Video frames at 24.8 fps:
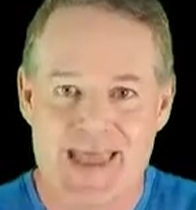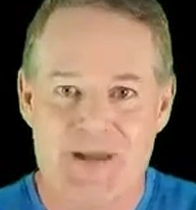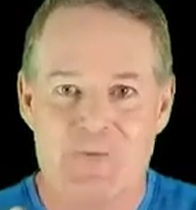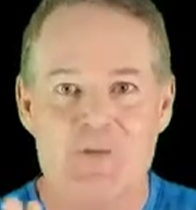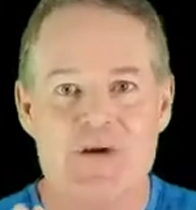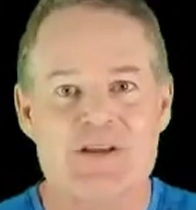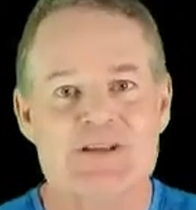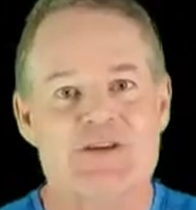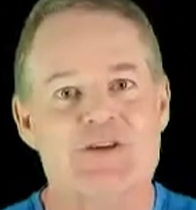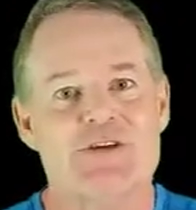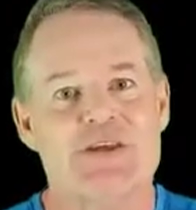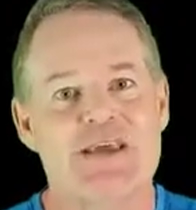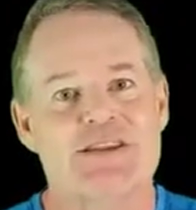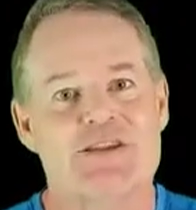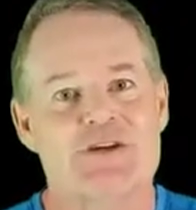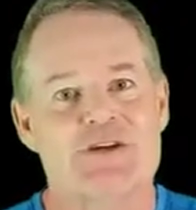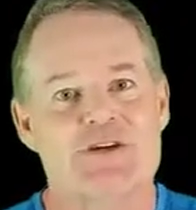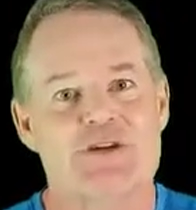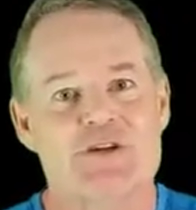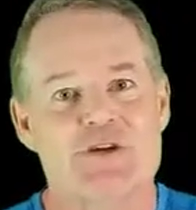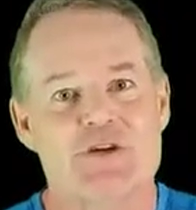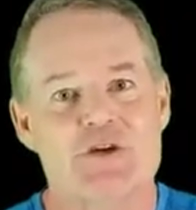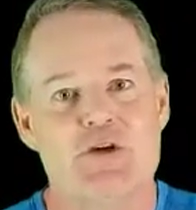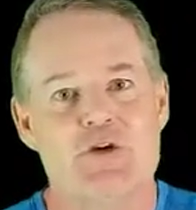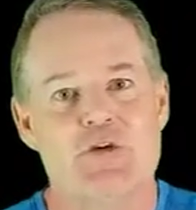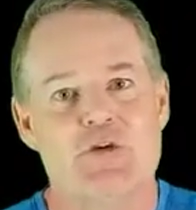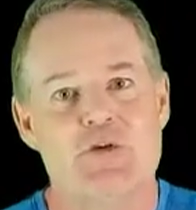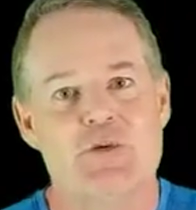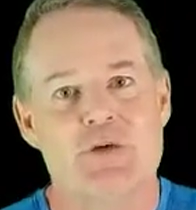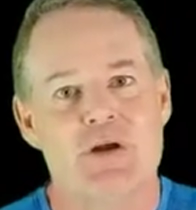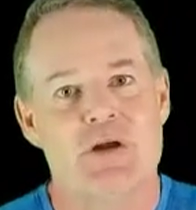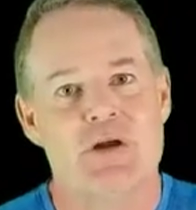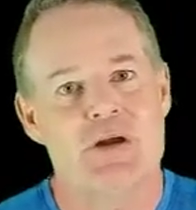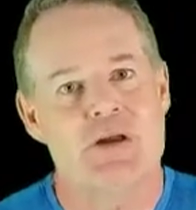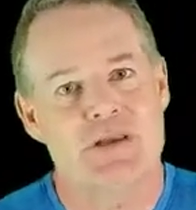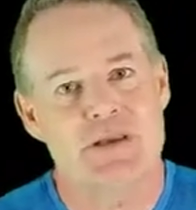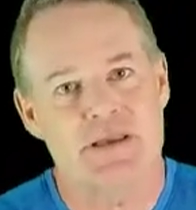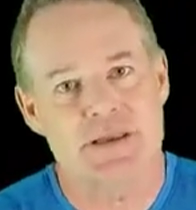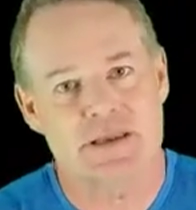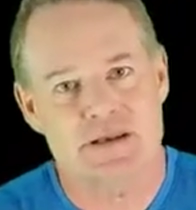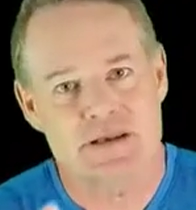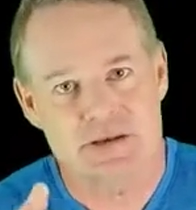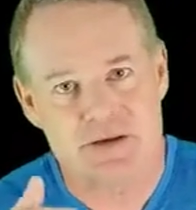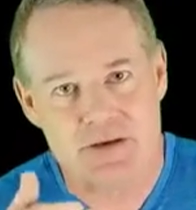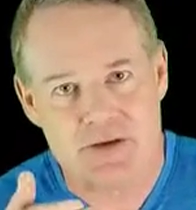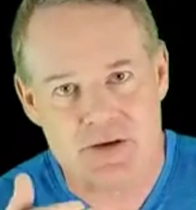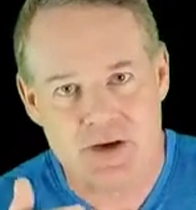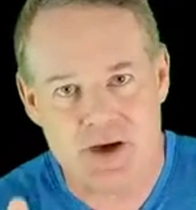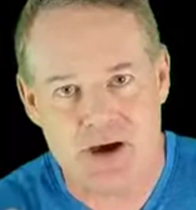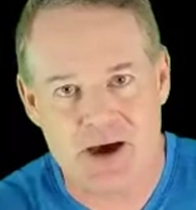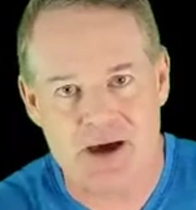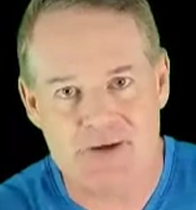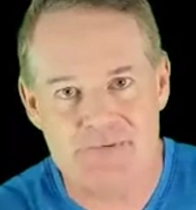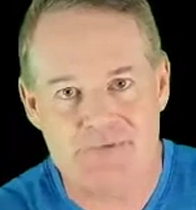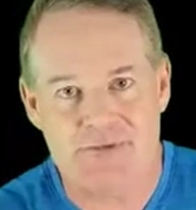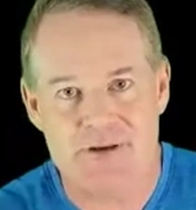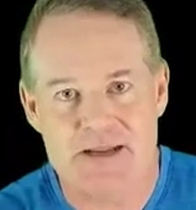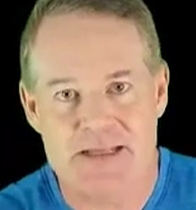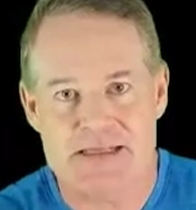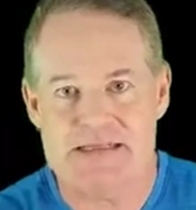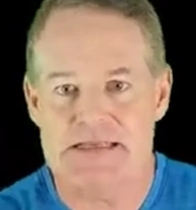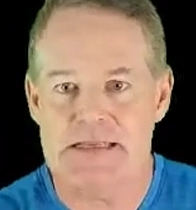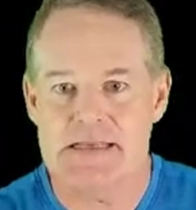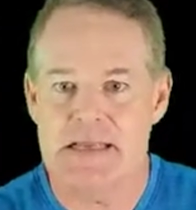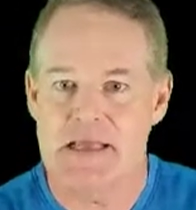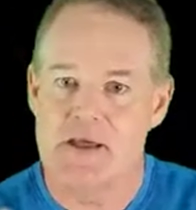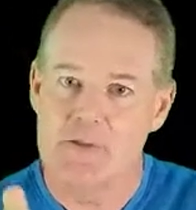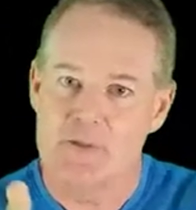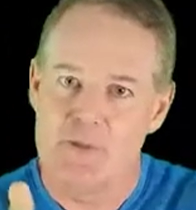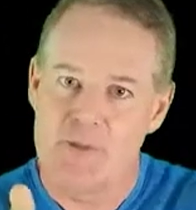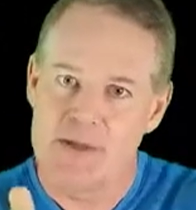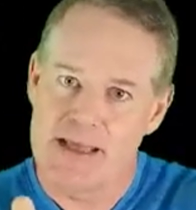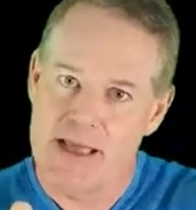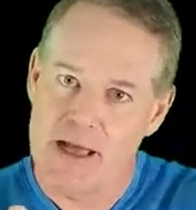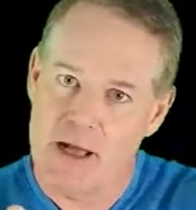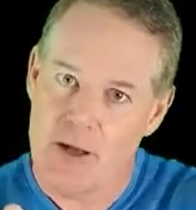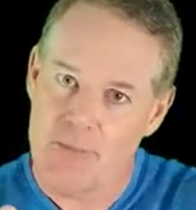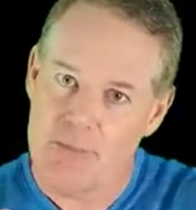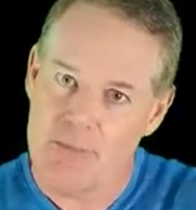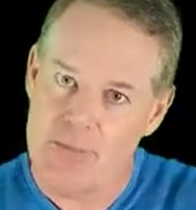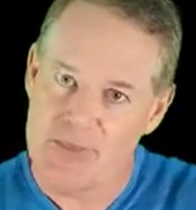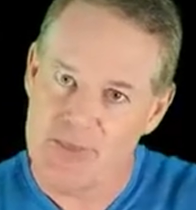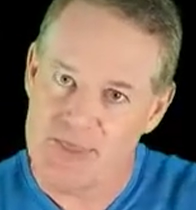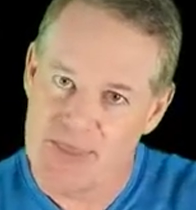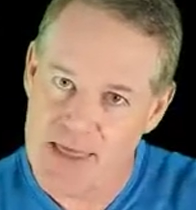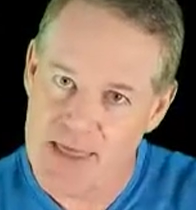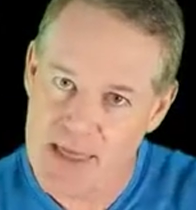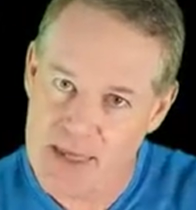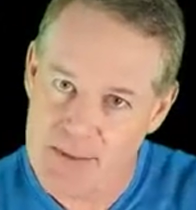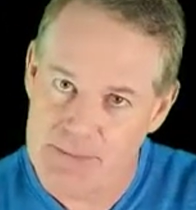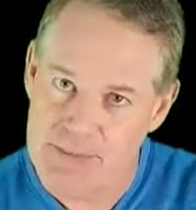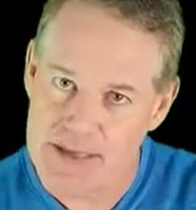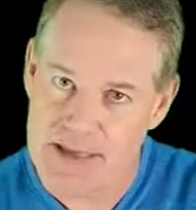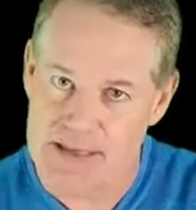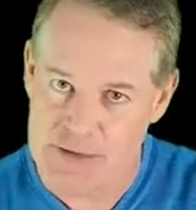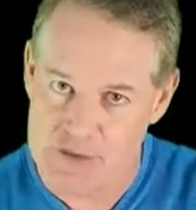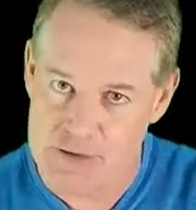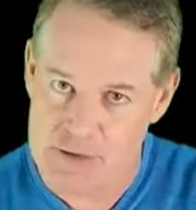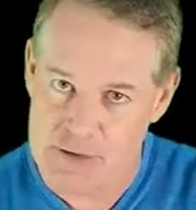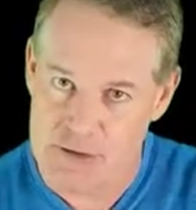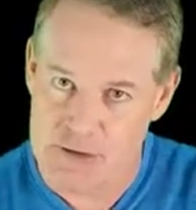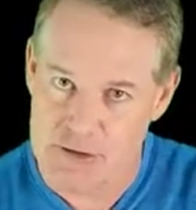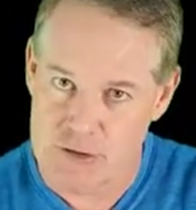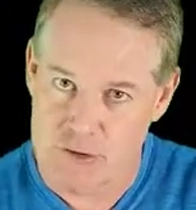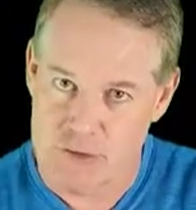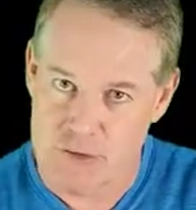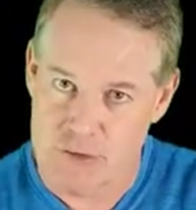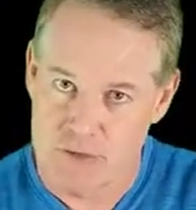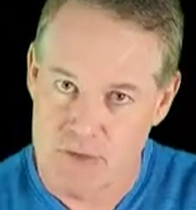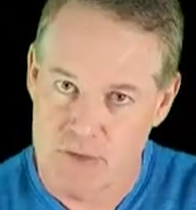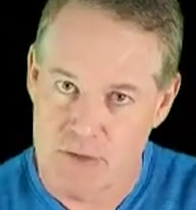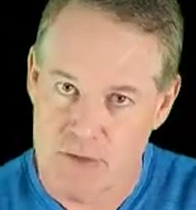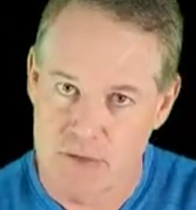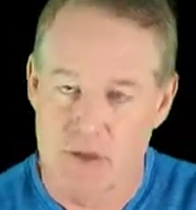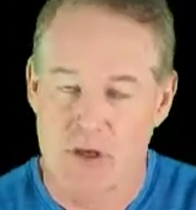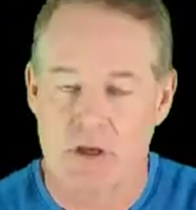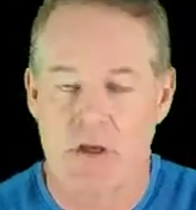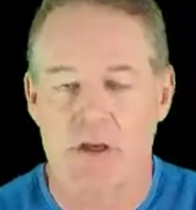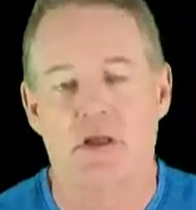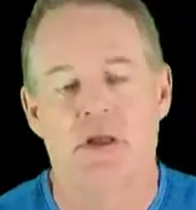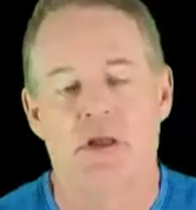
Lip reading: Then once you get to 2, get a little confidence, we help them get 2.